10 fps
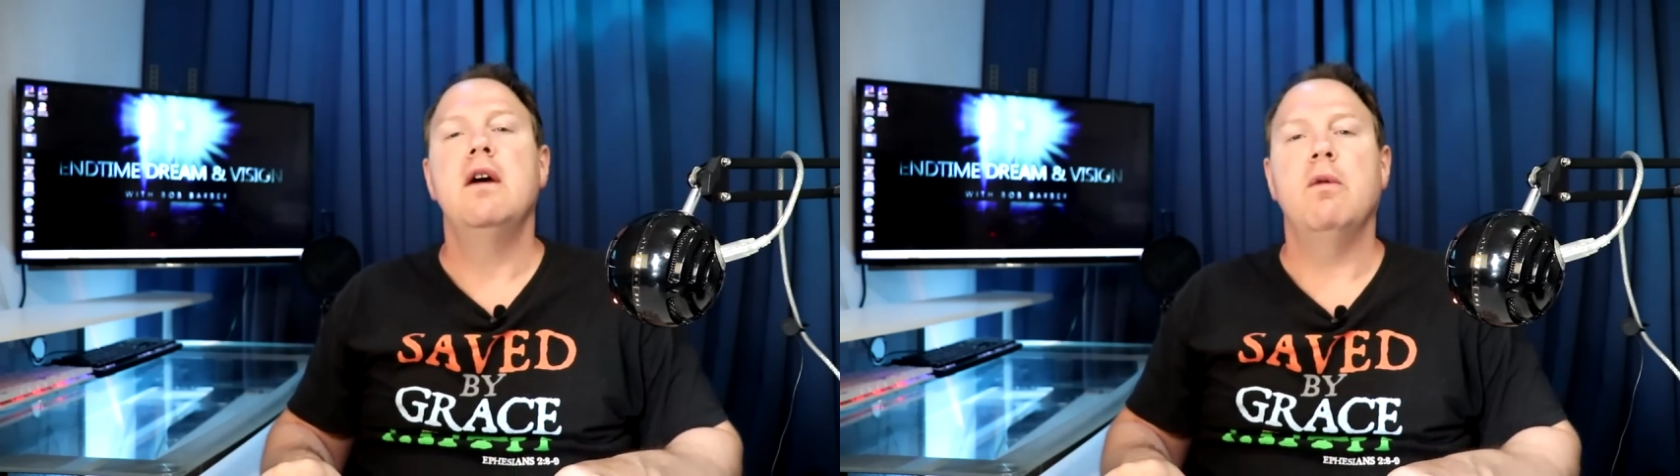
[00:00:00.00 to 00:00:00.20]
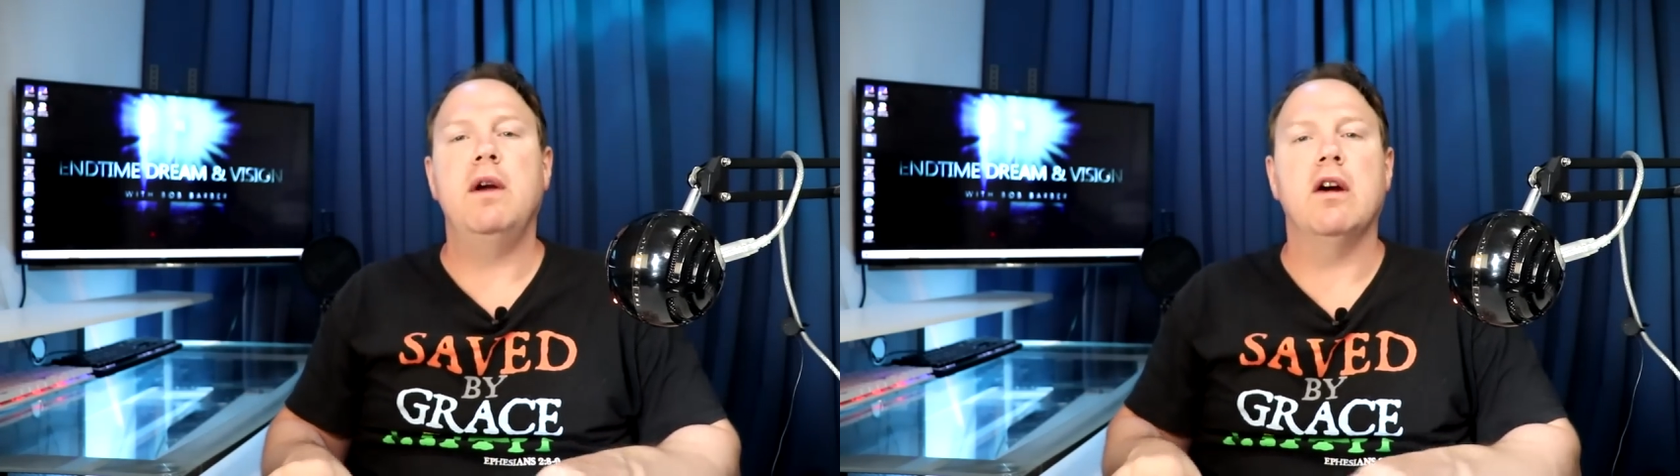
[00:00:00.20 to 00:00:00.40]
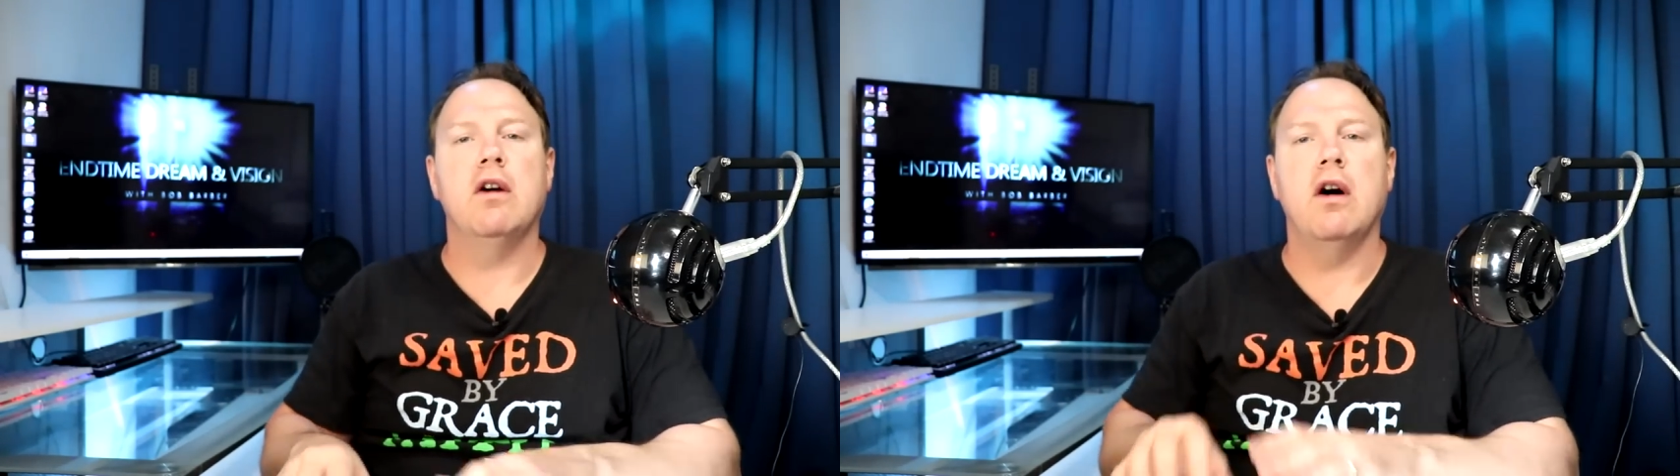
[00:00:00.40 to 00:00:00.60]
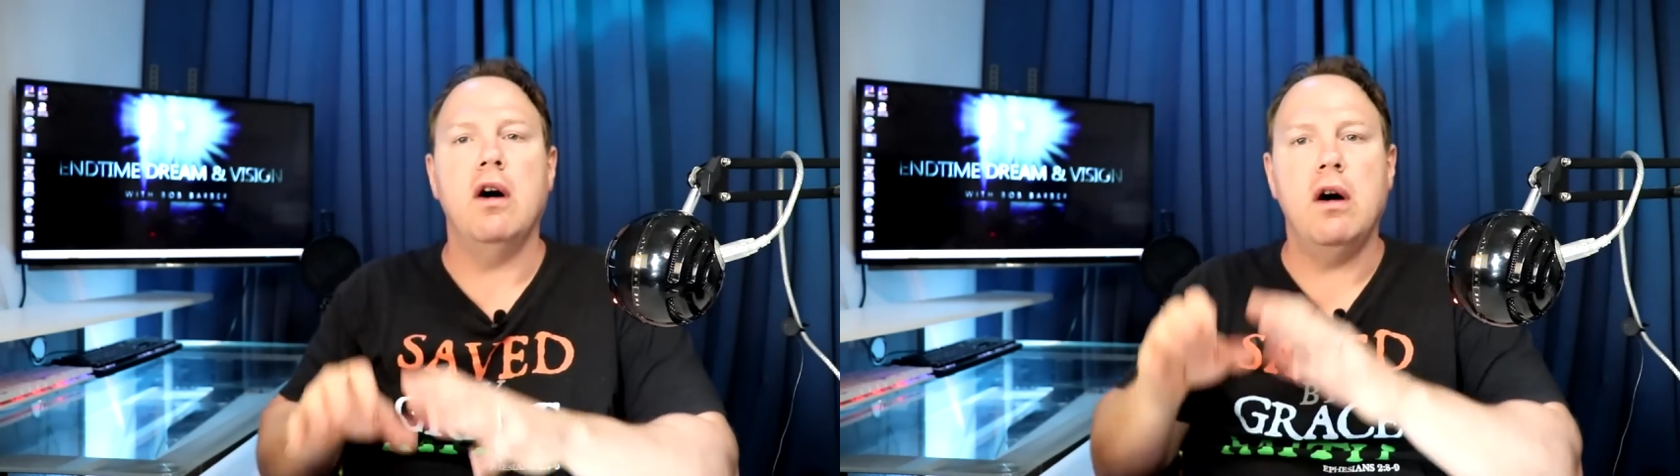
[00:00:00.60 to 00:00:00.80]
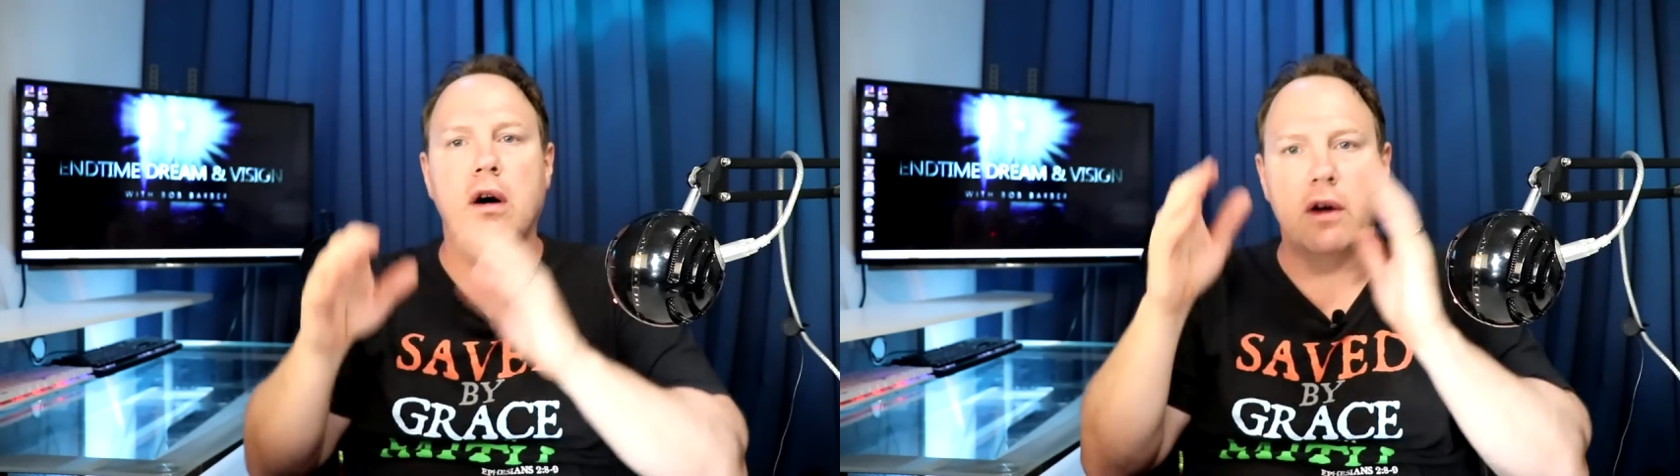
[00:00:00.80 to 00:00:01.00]
We are
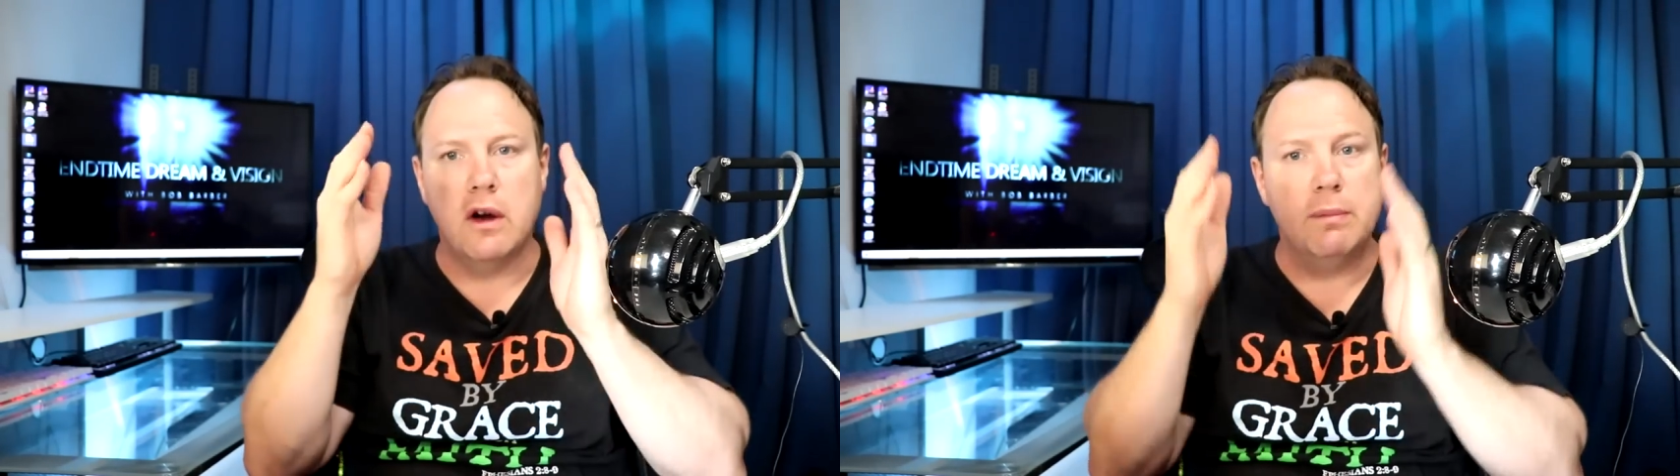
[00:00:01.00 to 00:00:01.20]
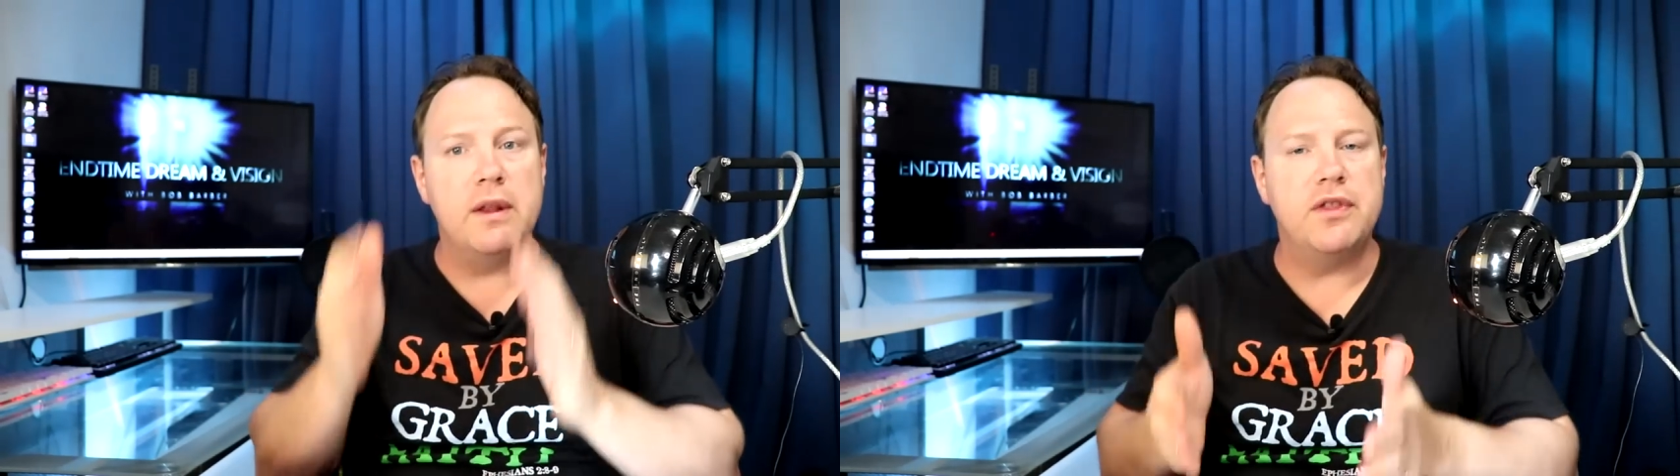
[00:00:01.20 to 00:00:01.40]
all gonna be